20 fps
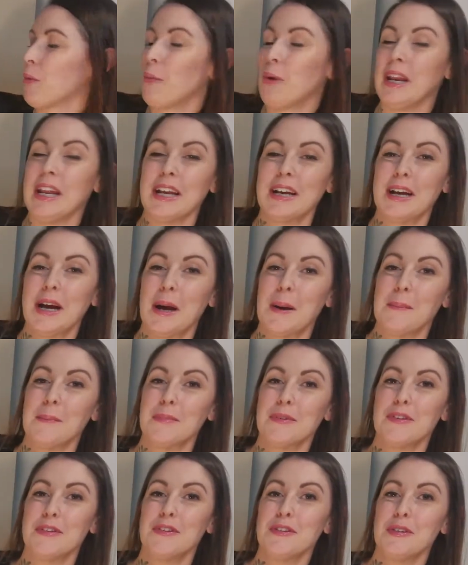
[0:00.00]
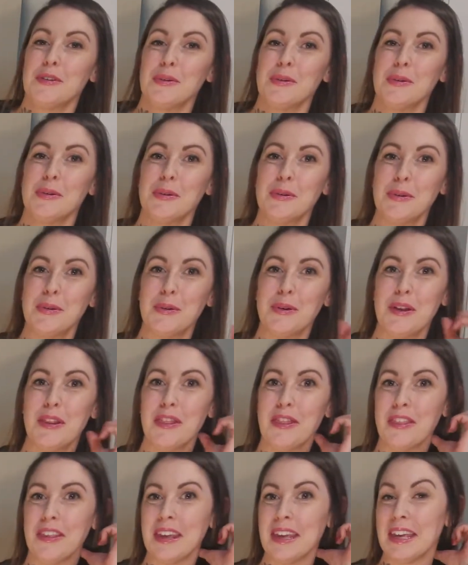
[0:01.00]
when it comes to
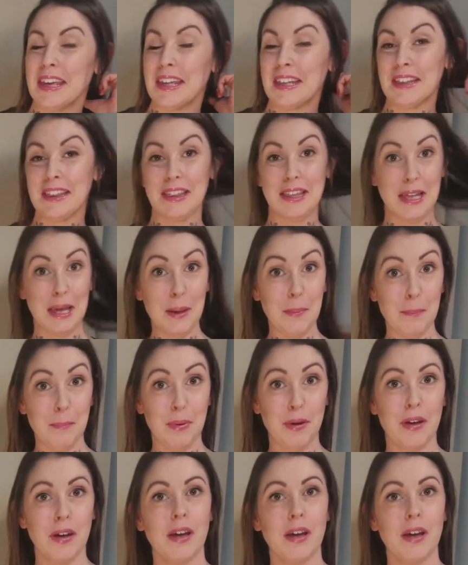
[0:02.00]
the lip,